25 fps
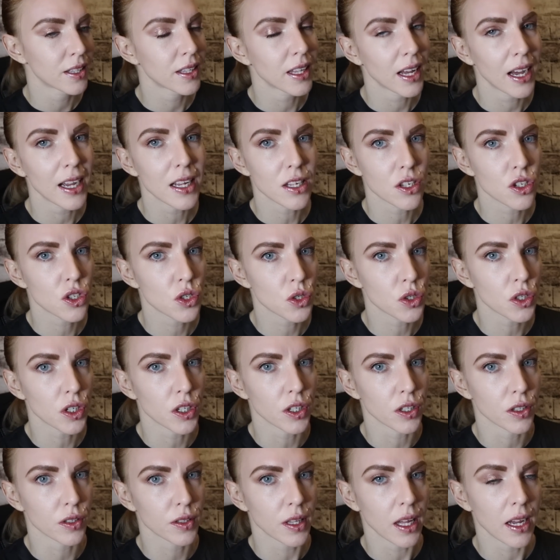That is
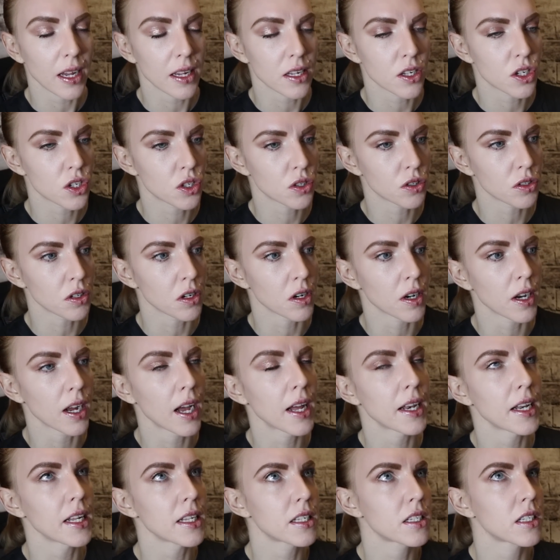true. That is true.
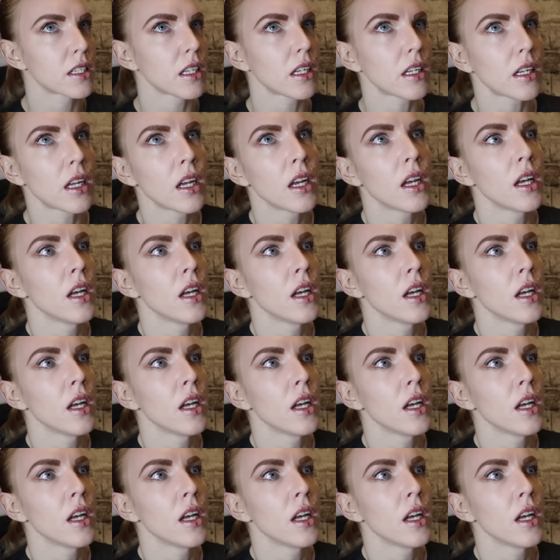And it's